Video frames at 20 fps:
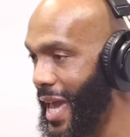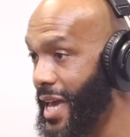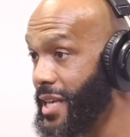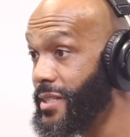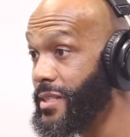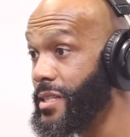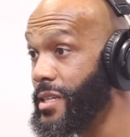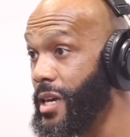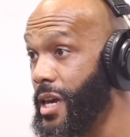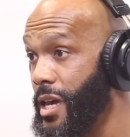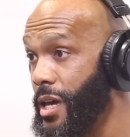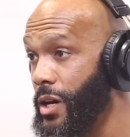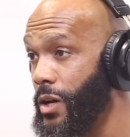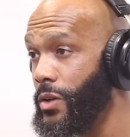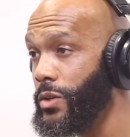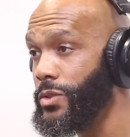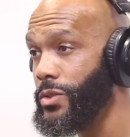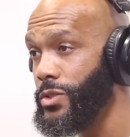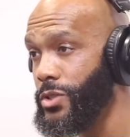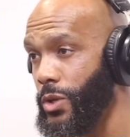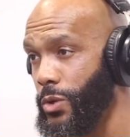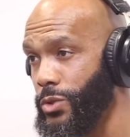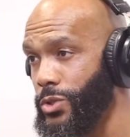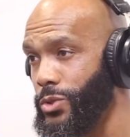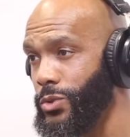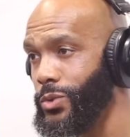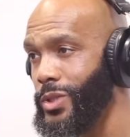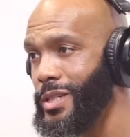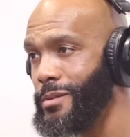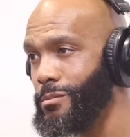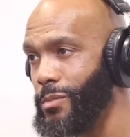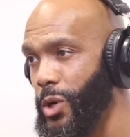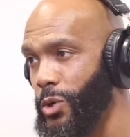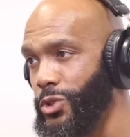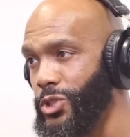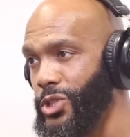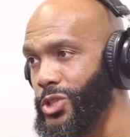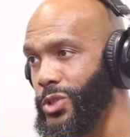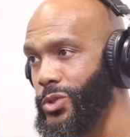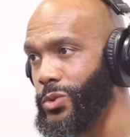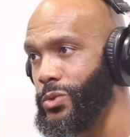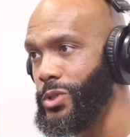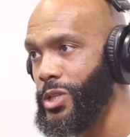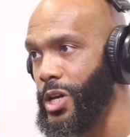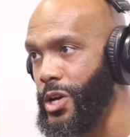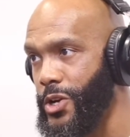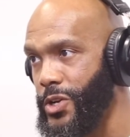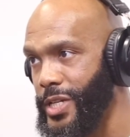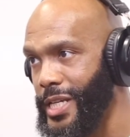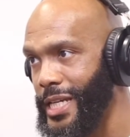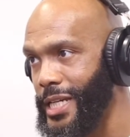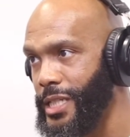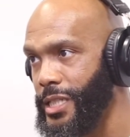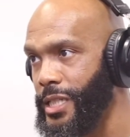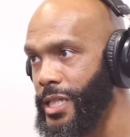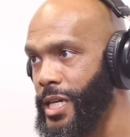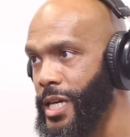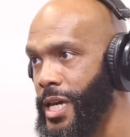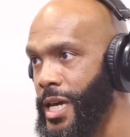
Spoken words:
SEL, social emotional learning,